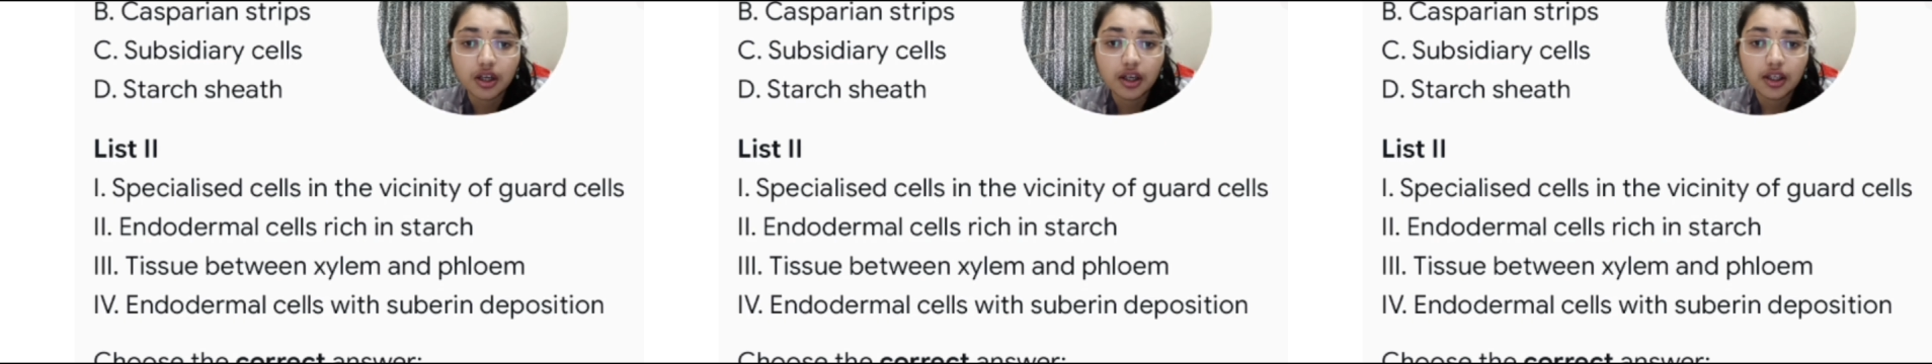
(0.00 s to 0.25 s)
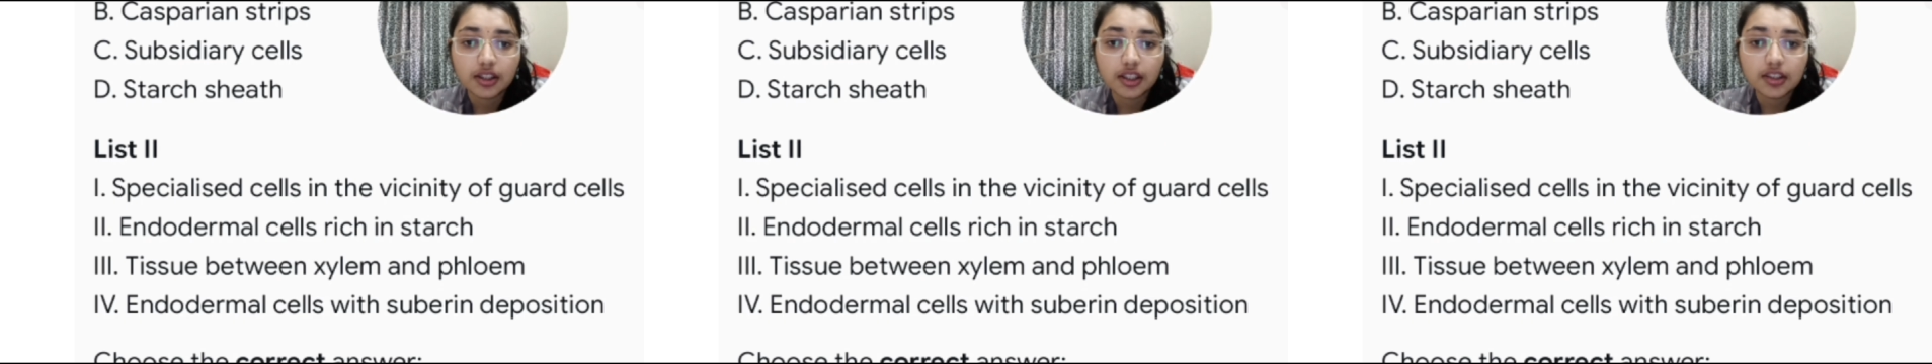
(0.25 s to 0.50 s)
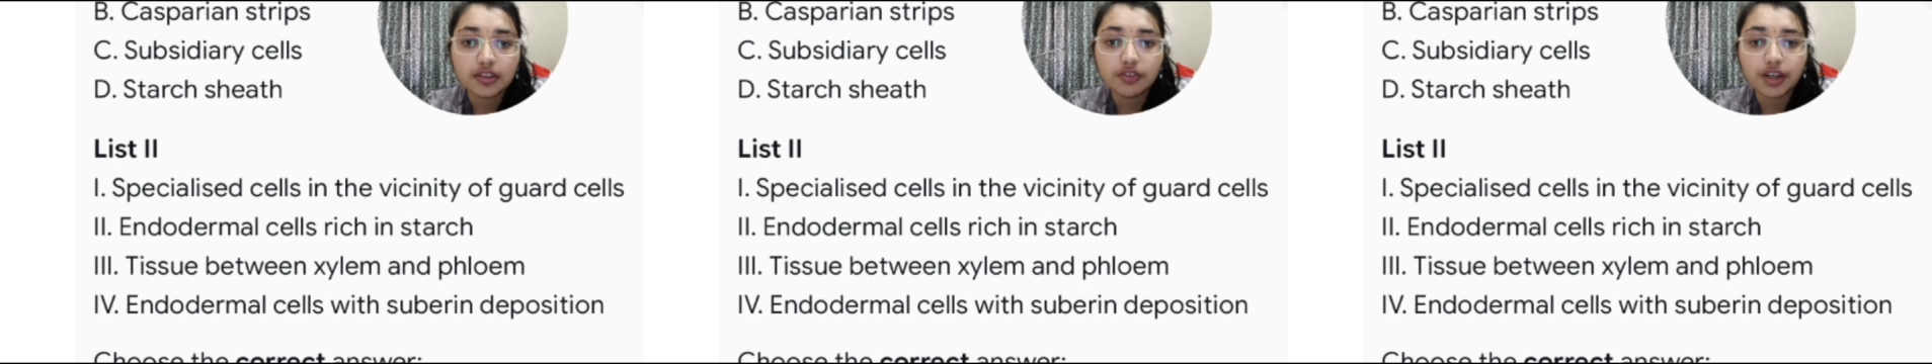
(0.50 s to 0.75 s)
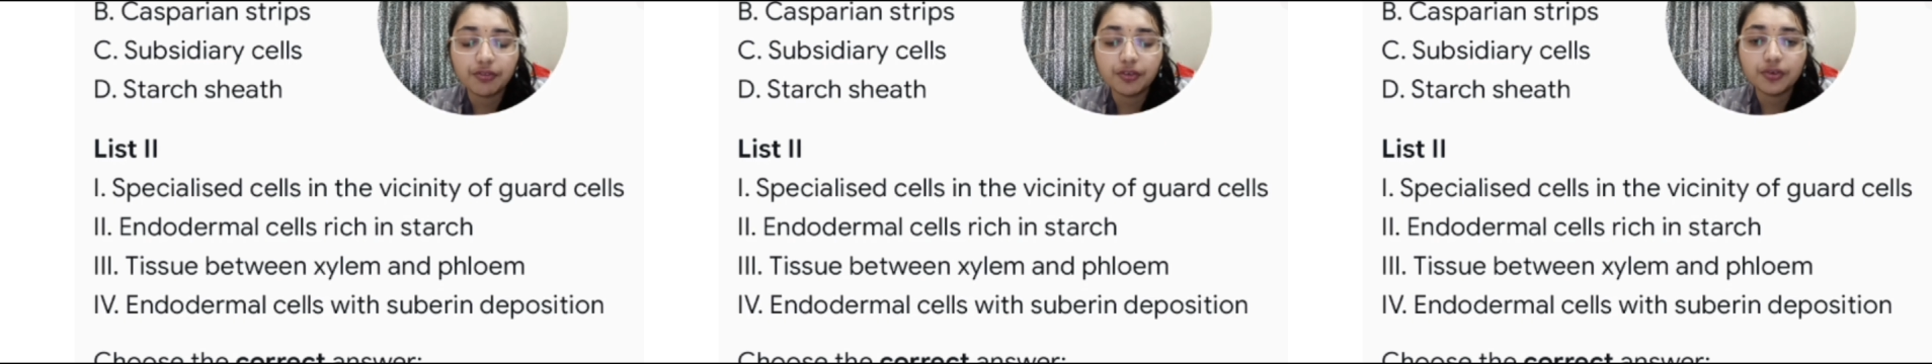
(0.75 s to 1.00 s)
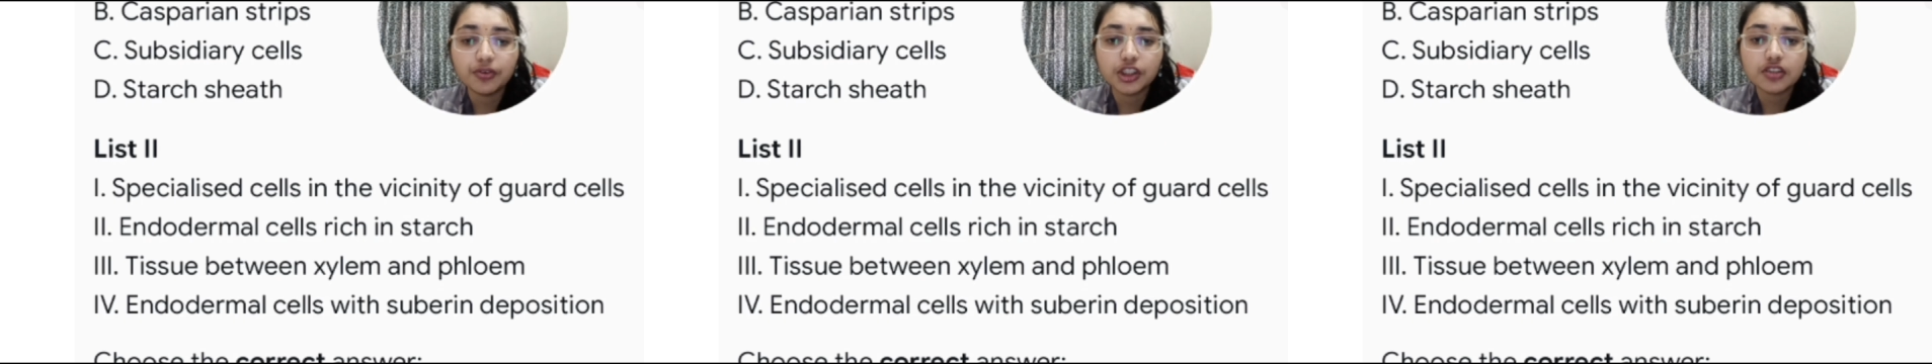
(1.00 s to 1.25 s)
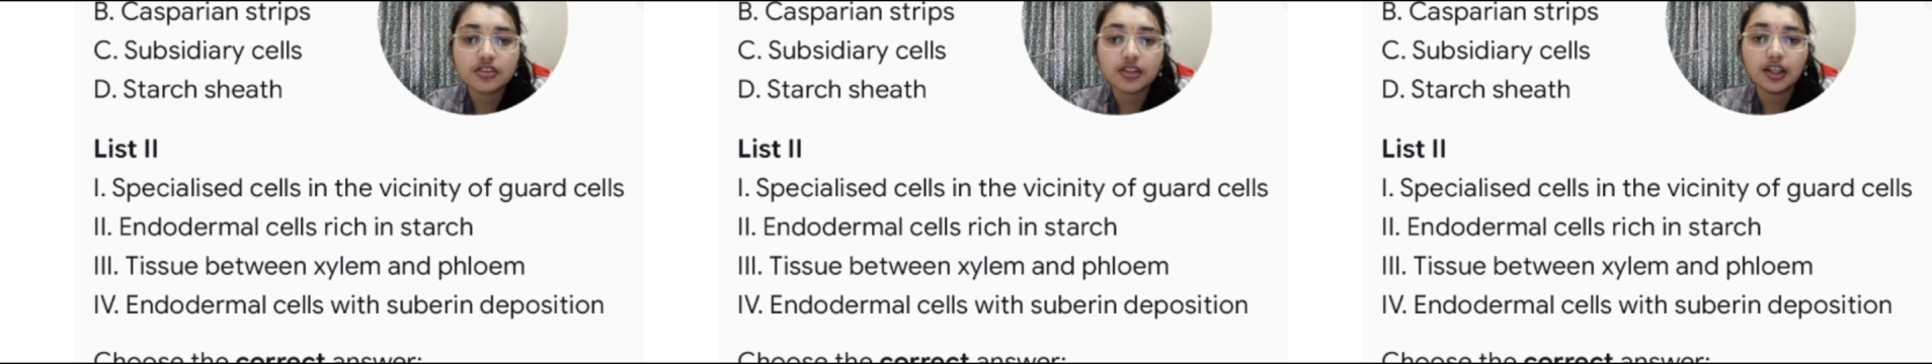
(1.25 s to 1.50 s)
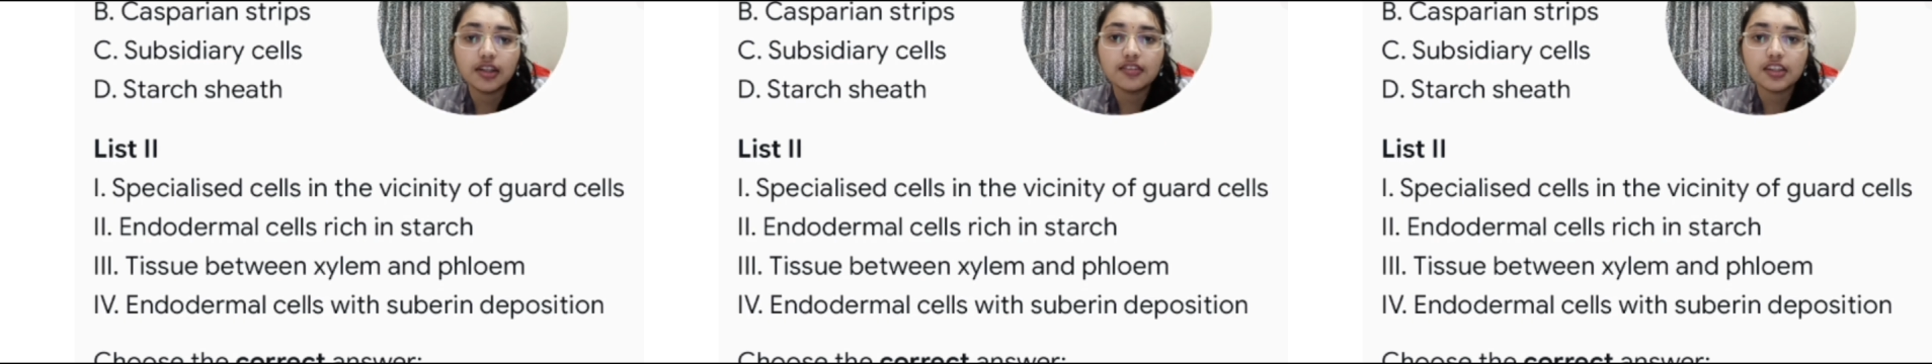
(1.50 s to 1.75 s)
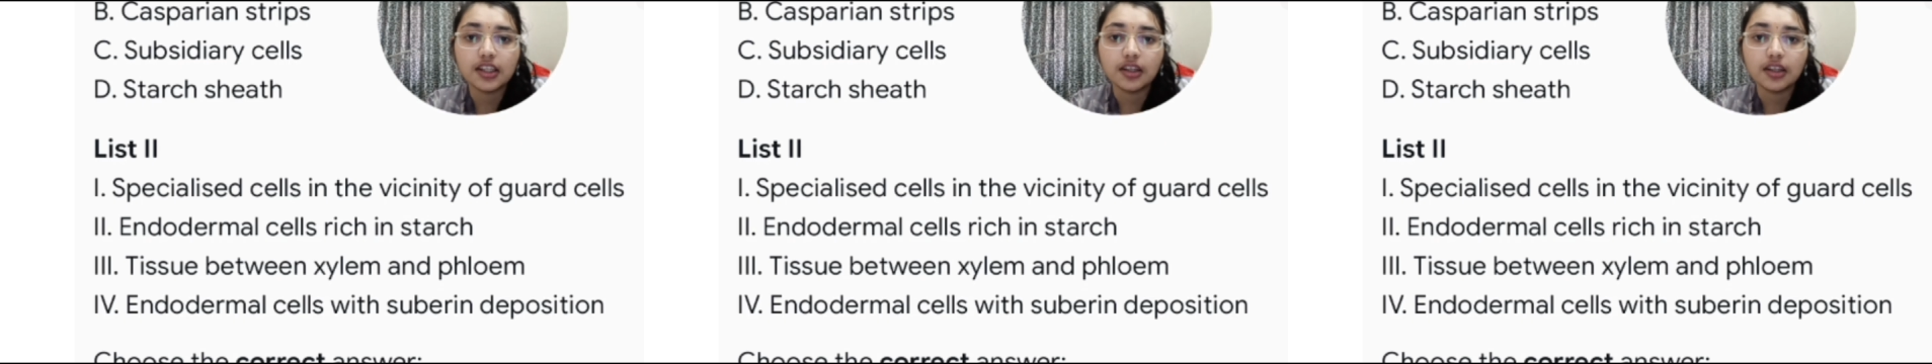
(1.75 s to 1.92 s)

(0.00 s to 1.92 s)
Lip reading: Then we have to just tell C,